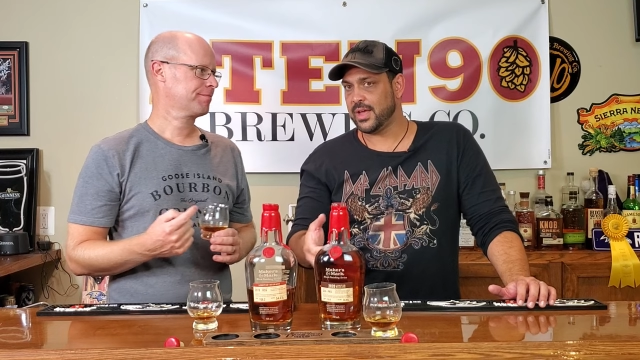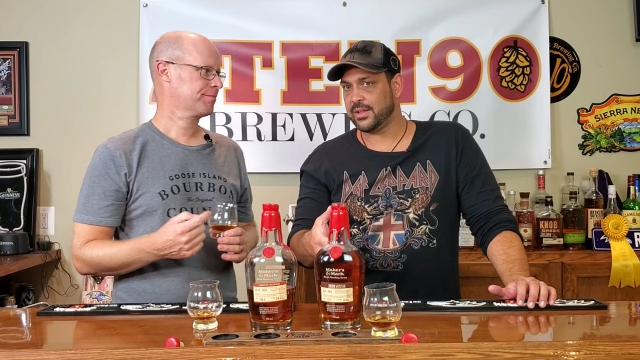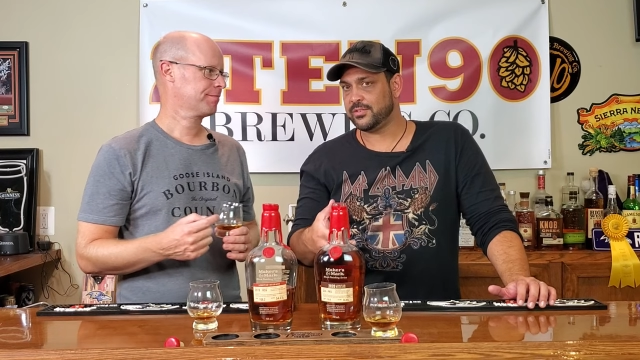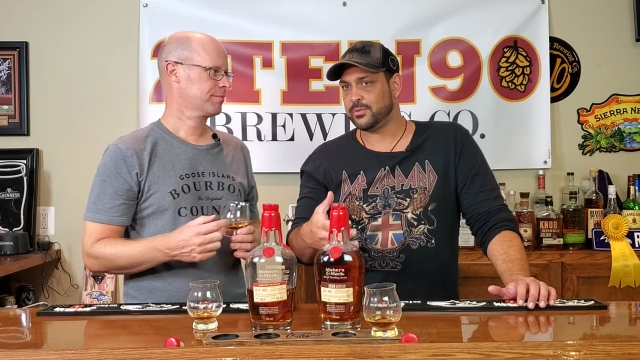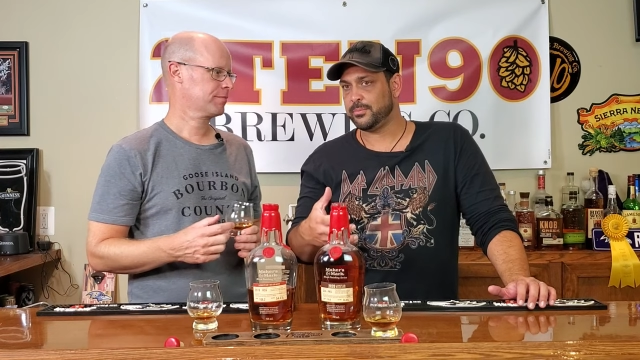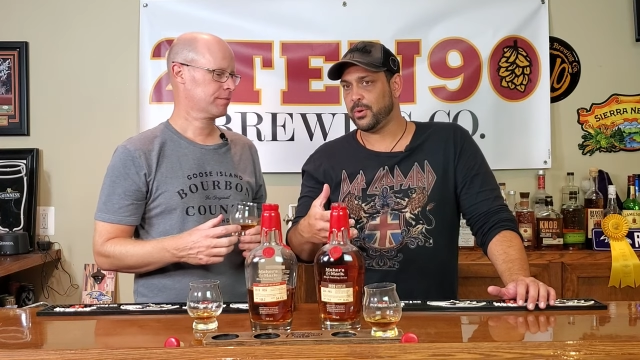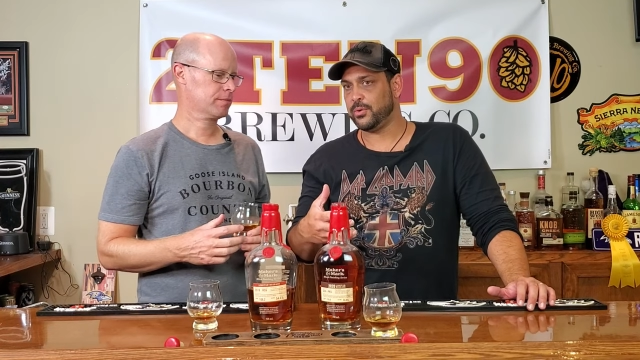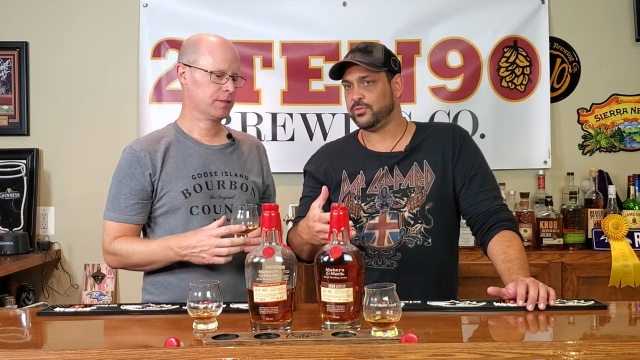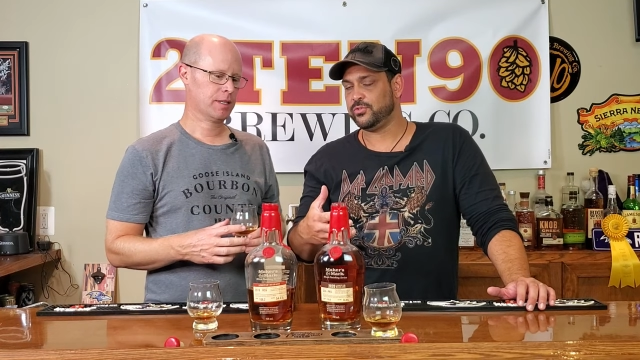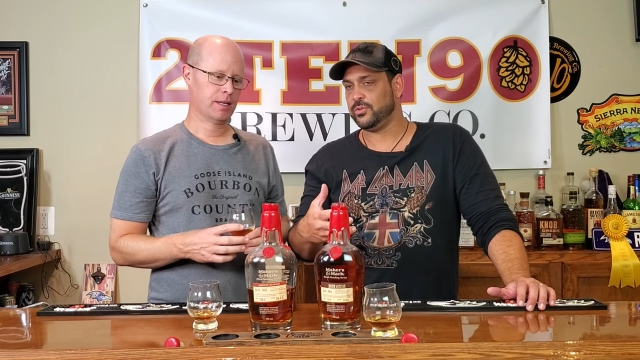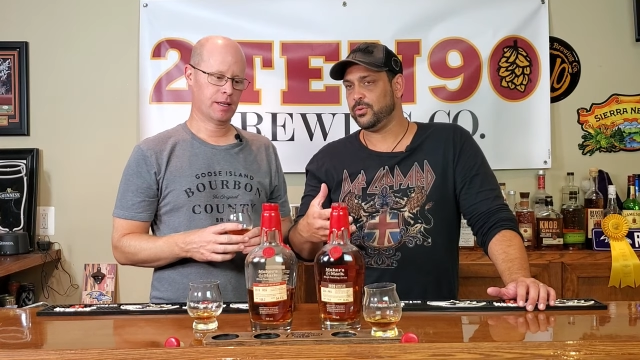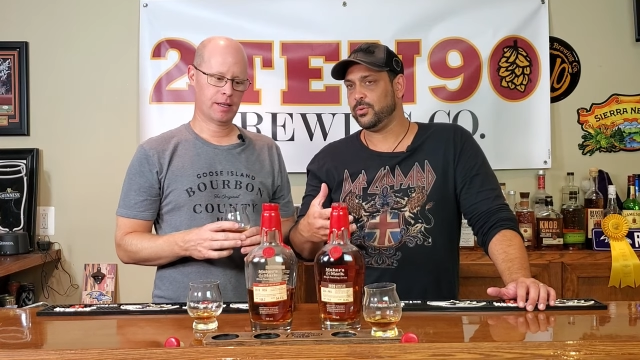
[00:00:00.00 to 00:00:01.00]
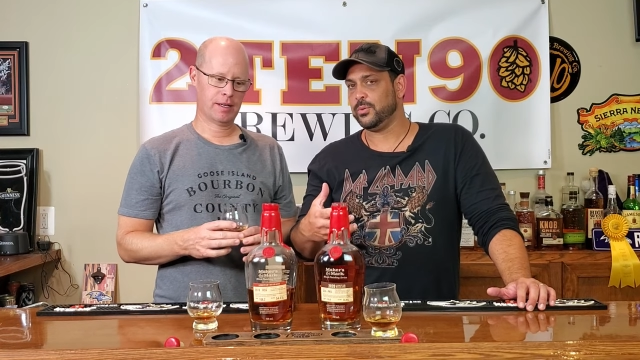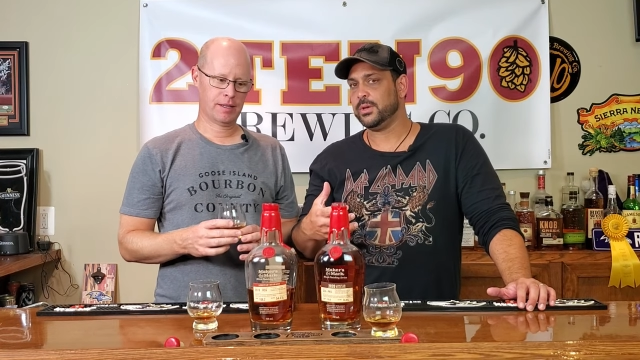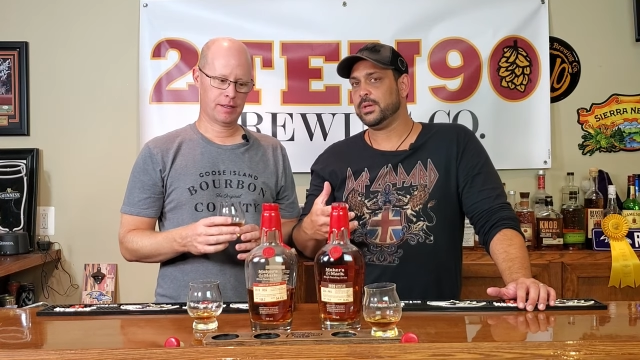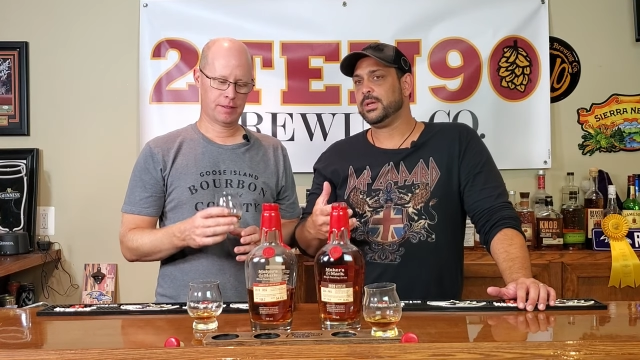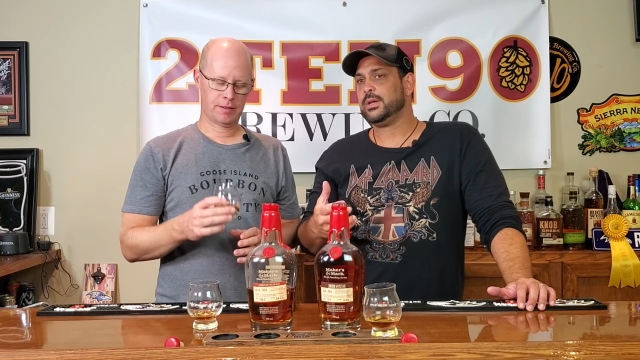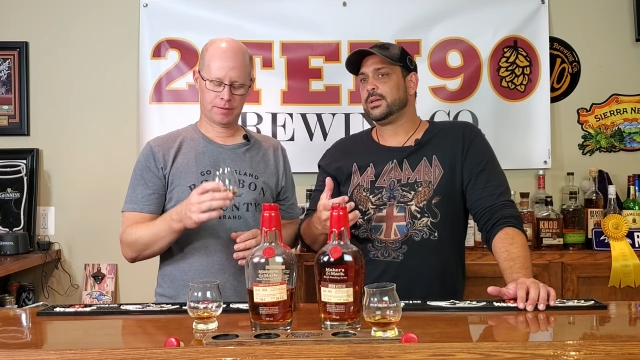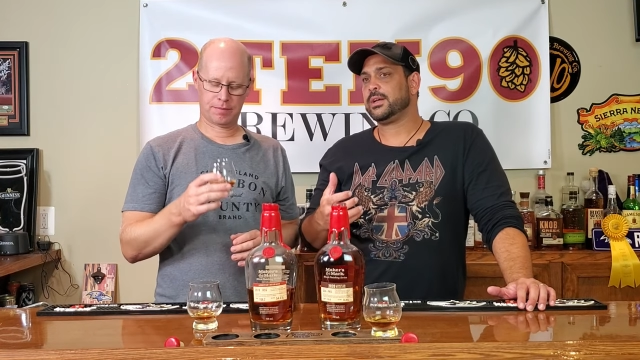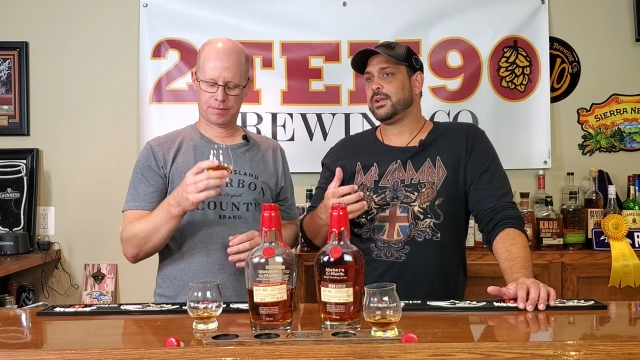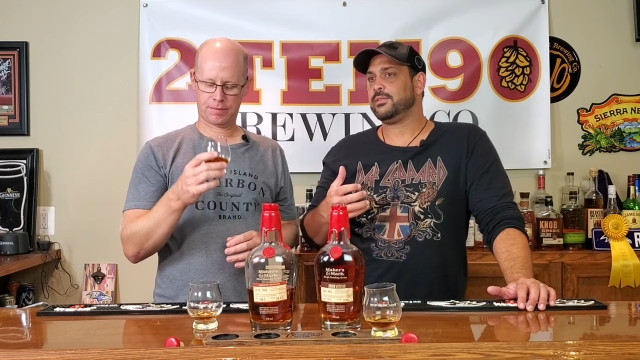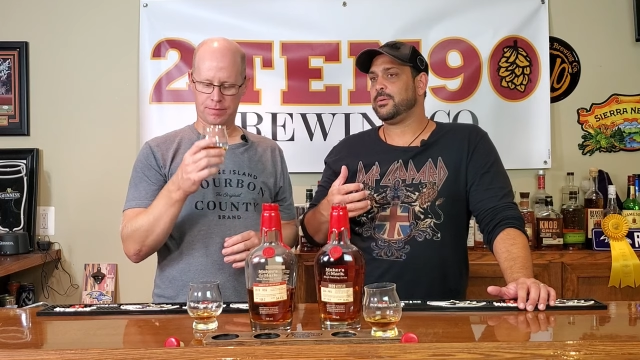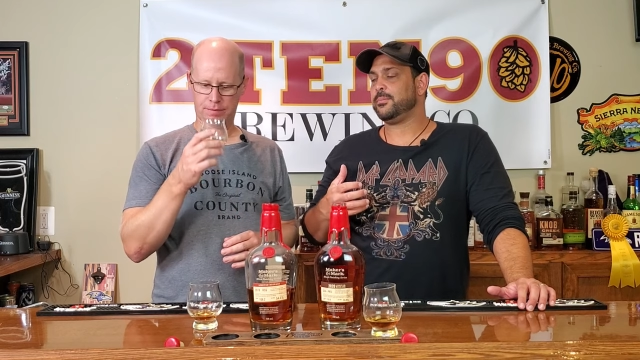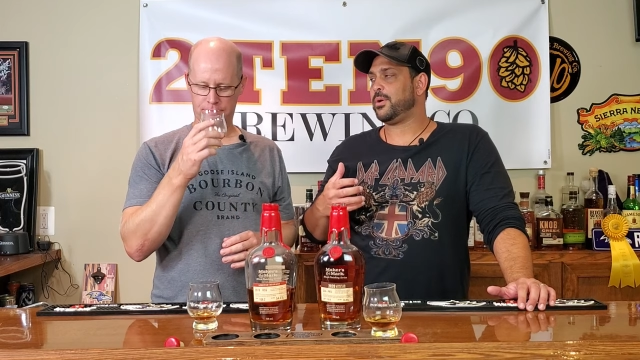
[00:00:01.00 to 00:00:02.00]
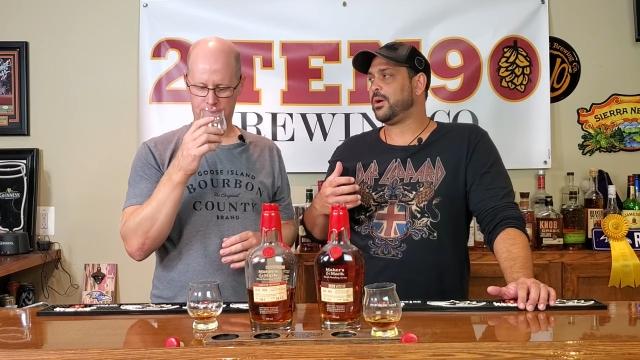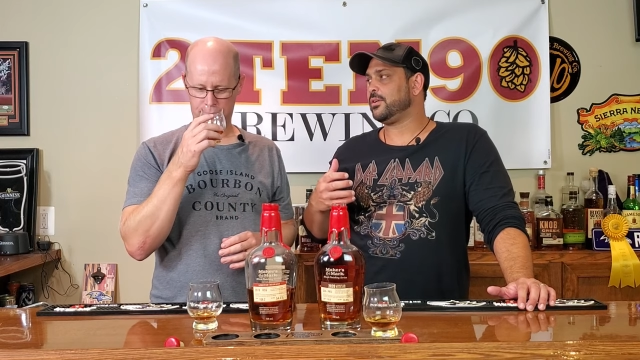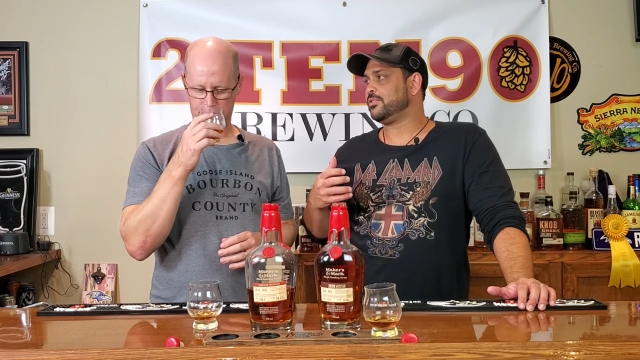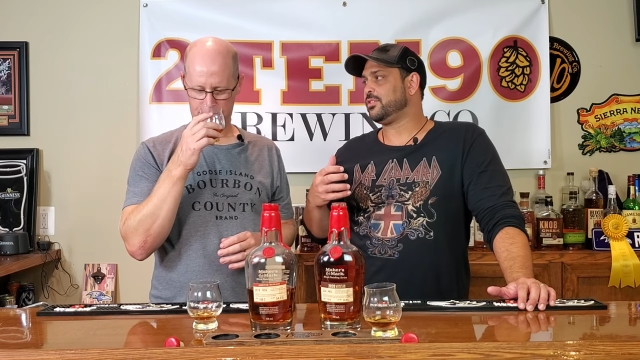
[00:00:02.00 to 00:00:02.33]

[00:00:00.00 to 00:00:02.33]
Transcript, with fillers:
Speaker 1: that's supposed to kind of impart